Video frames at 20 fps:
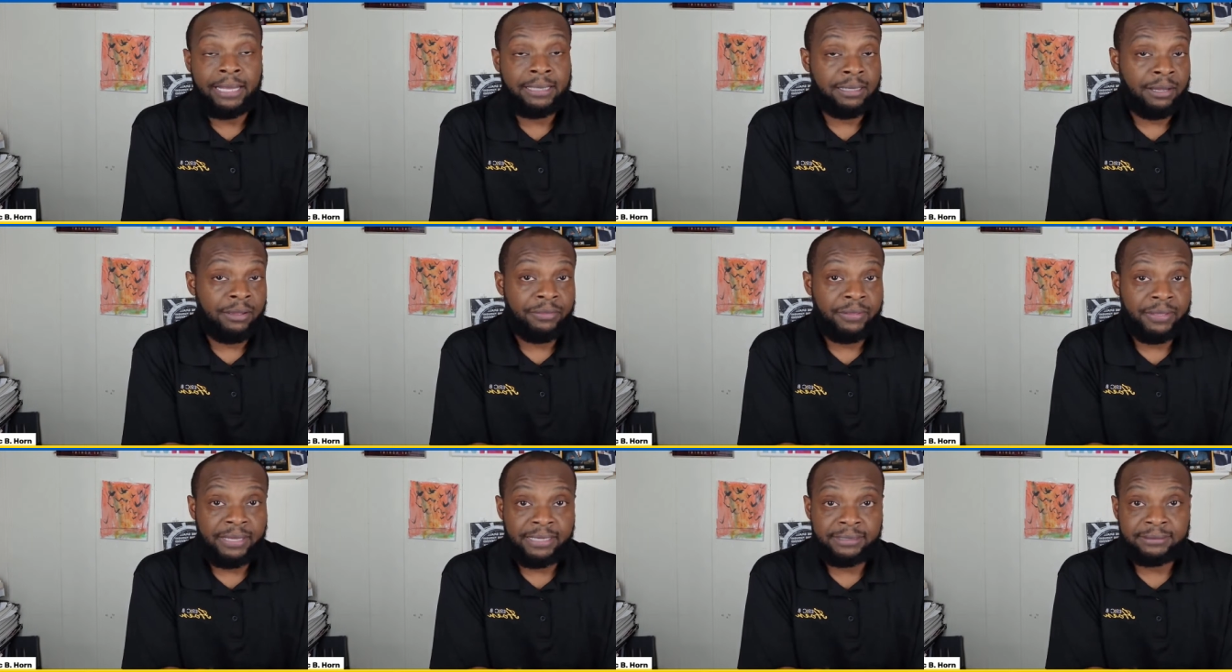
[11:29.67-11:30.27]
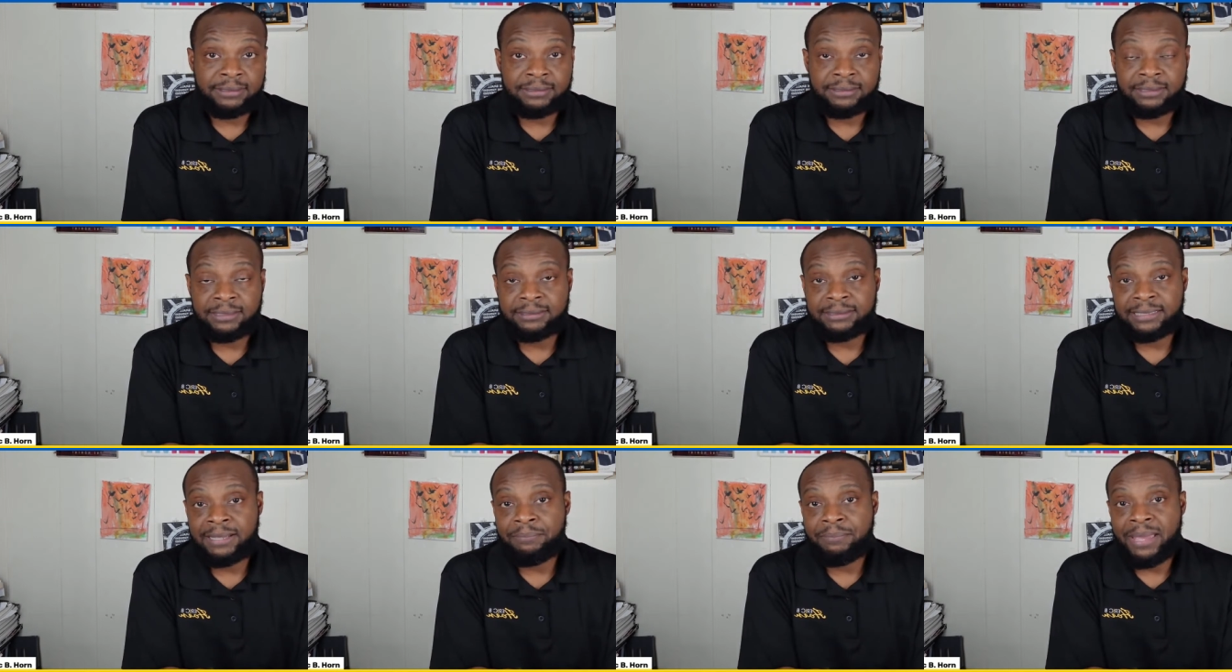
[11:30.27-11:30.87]
In other
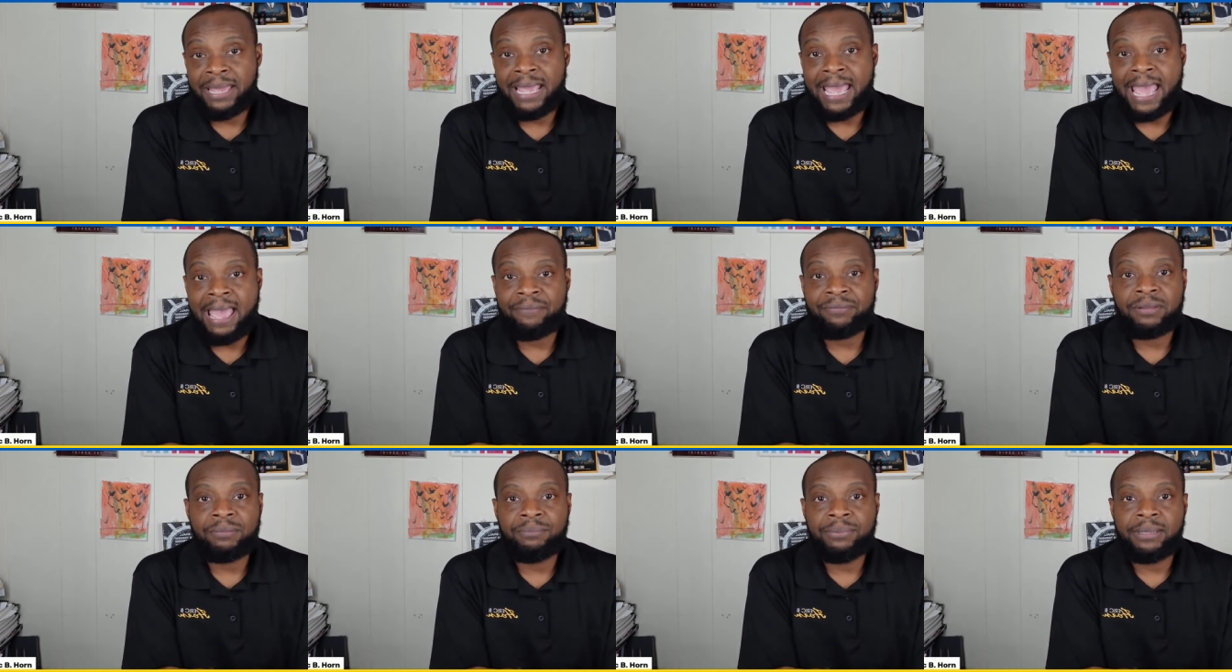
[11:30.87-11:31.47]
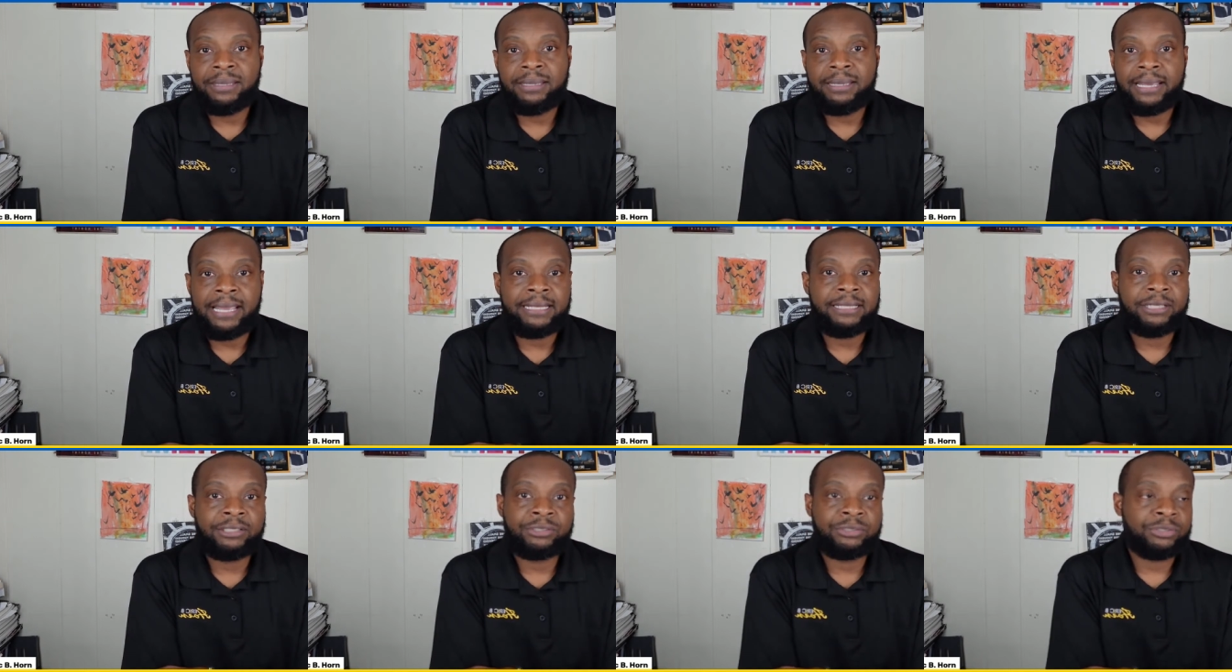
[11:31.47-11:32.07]
instances, it may have to
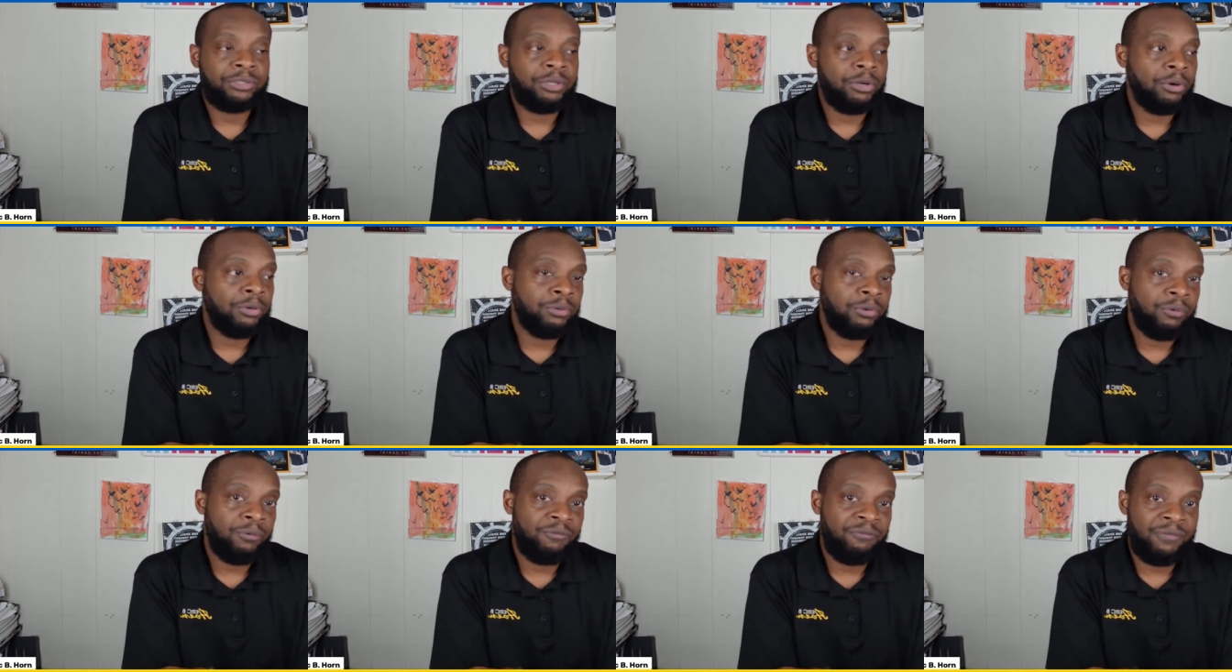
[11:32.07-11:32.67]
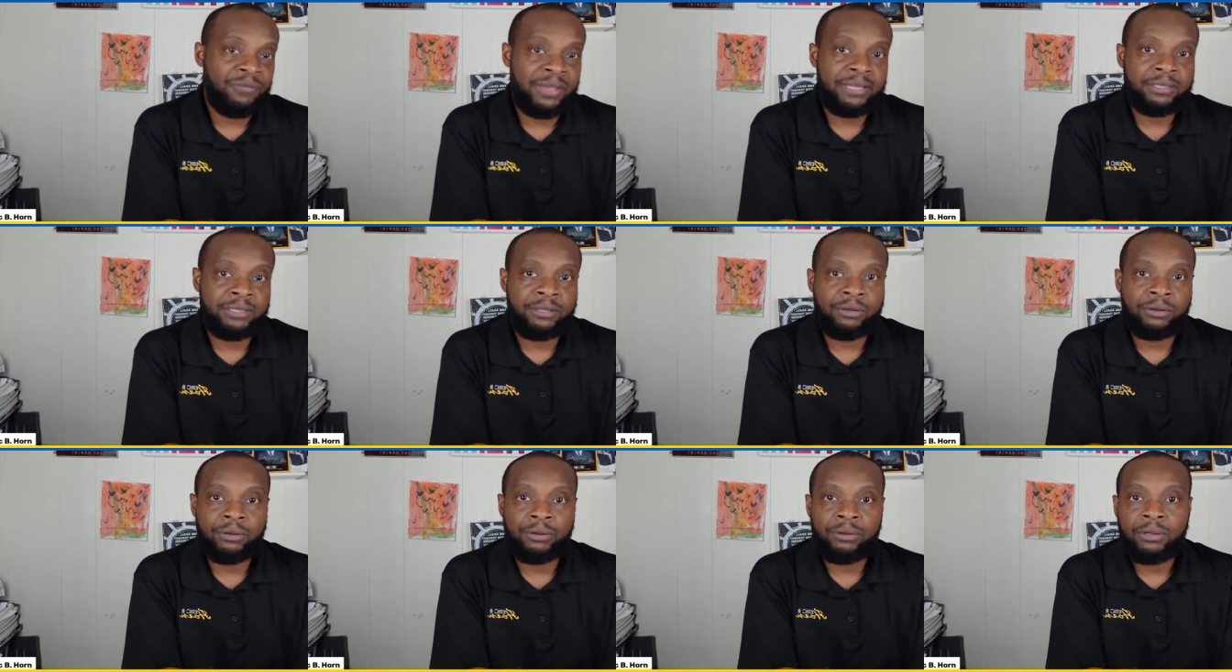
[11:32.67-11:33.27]
be an external
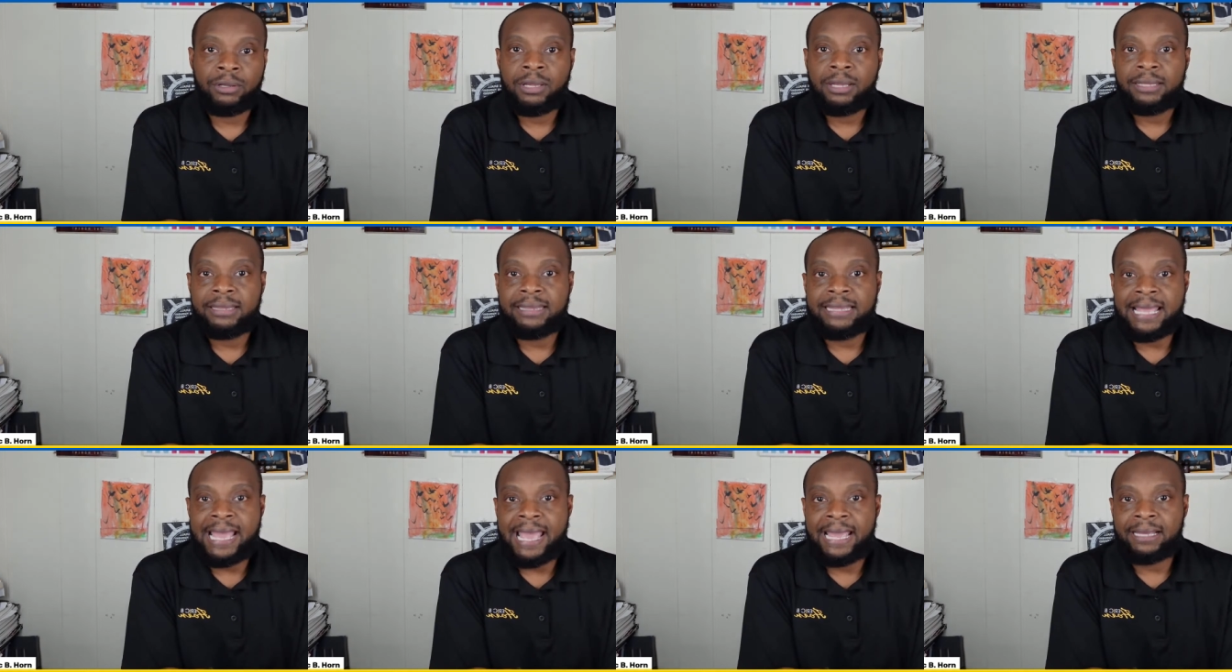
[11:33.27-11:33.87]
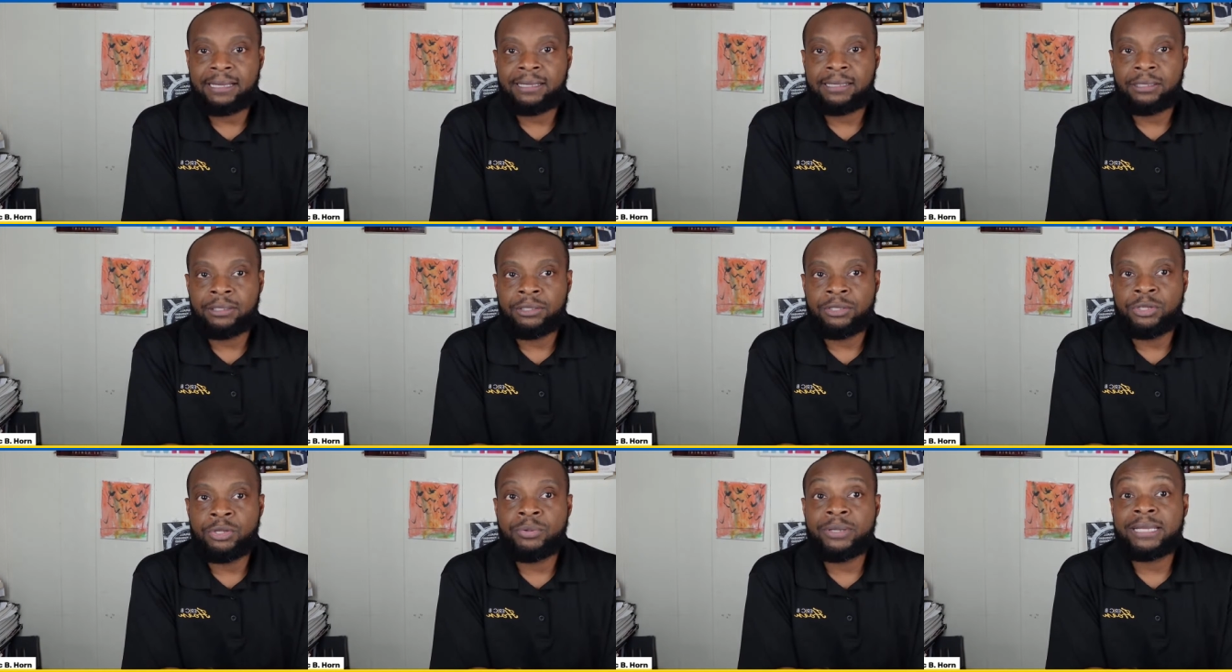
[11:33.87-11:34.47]
vendor that
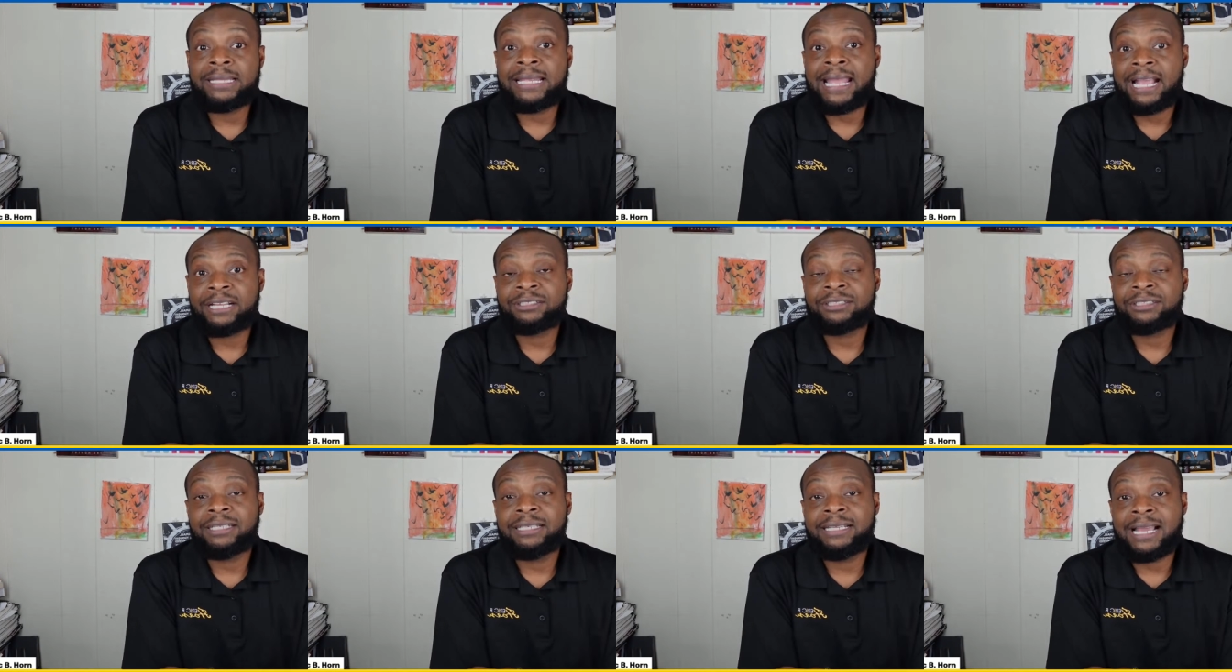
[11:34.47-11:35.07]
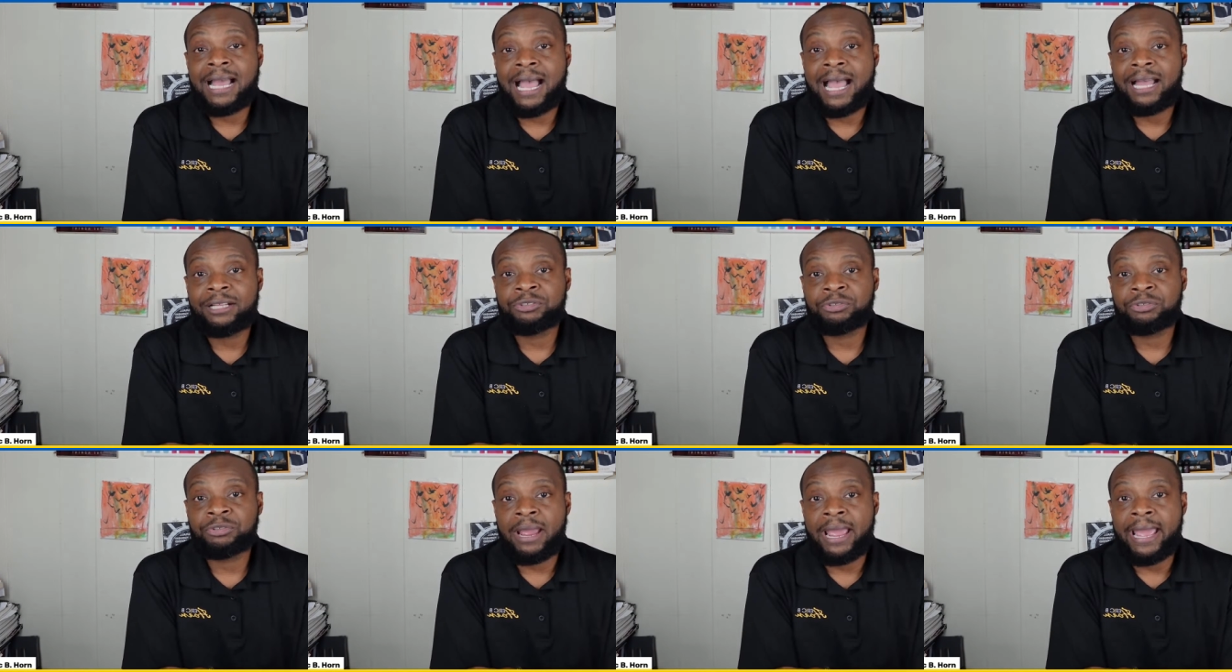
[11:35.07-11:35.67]
you can actually
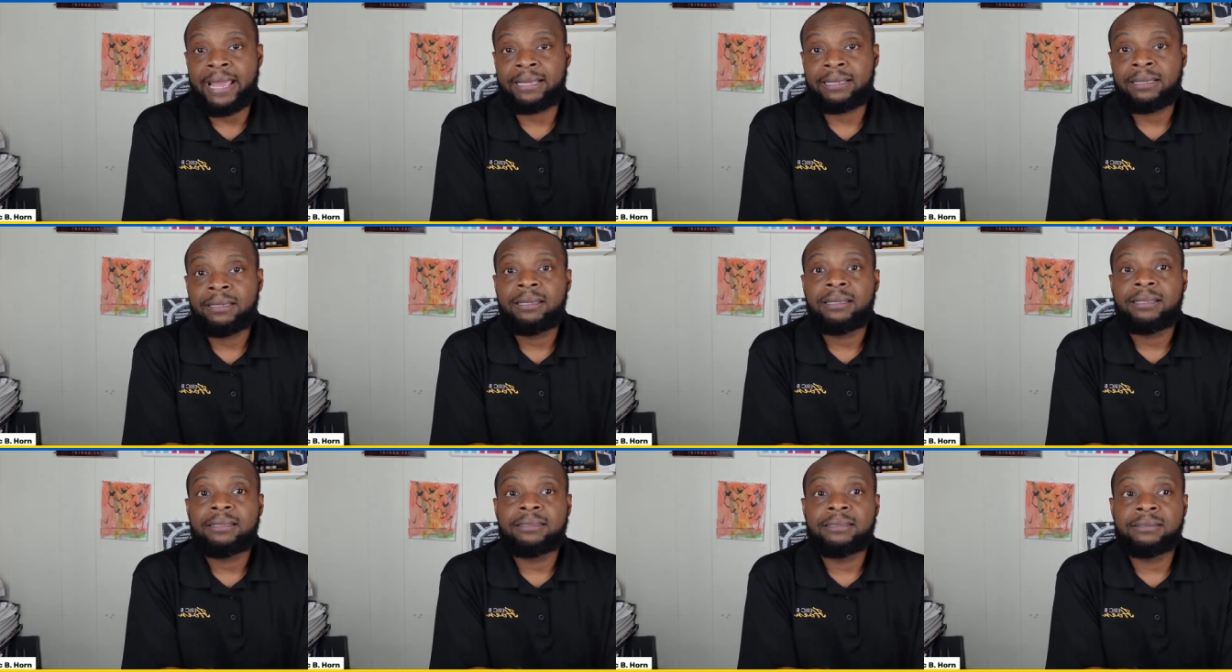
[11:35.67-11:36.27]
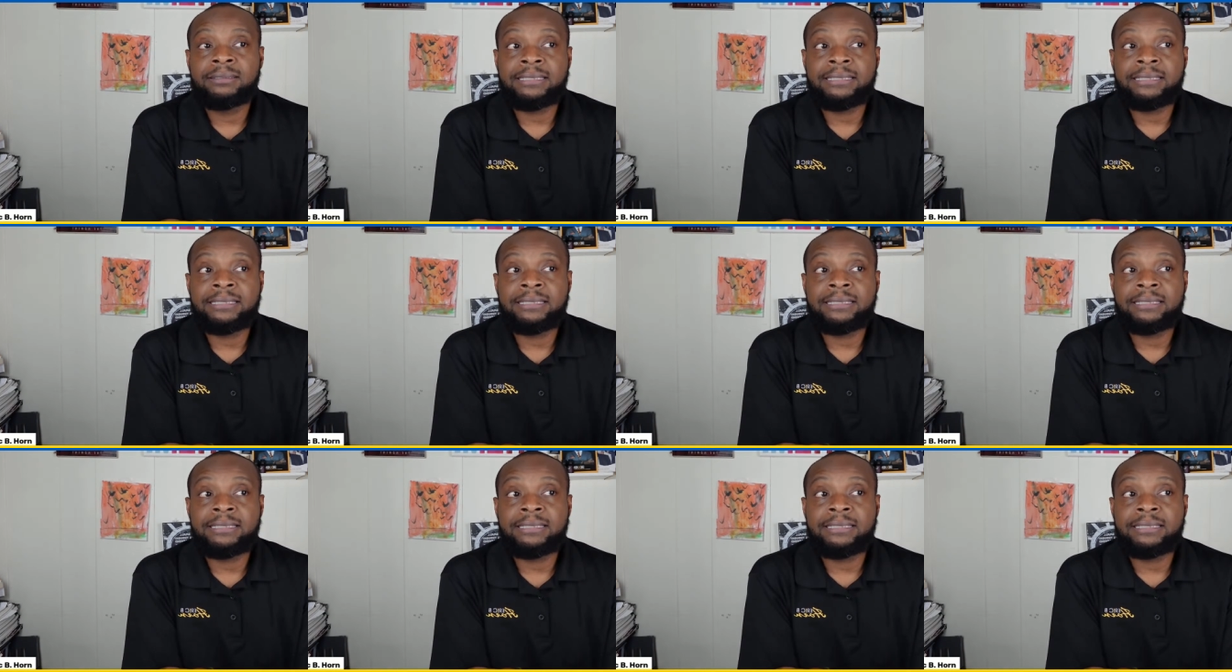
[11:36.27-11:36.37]
contract